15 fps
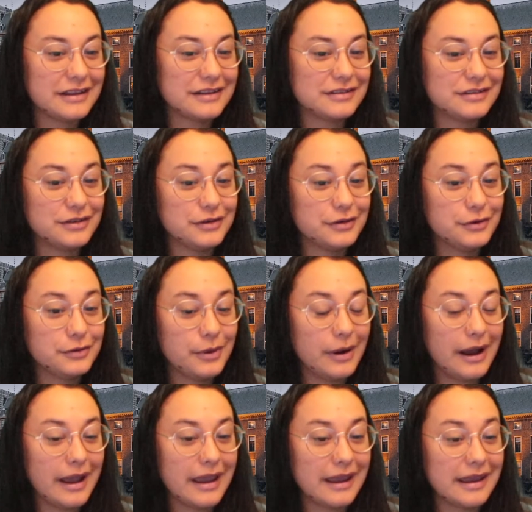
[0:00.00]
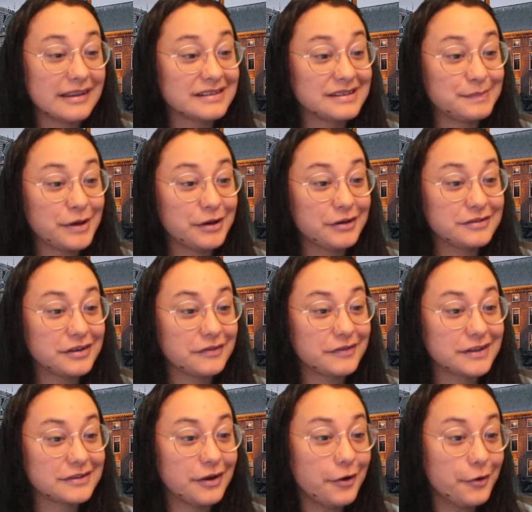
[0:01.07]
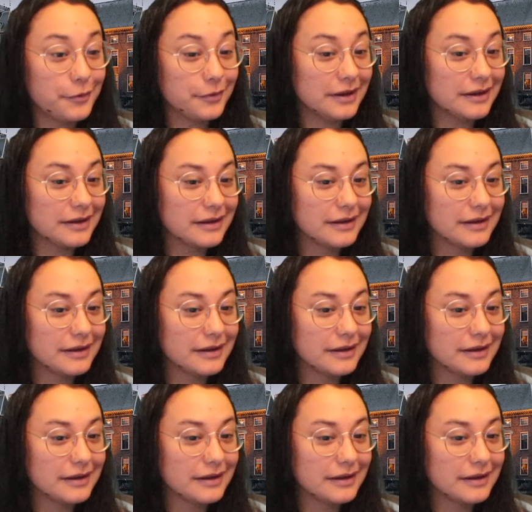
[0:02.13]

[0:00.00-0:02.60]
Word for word: into a conspiracy of its own.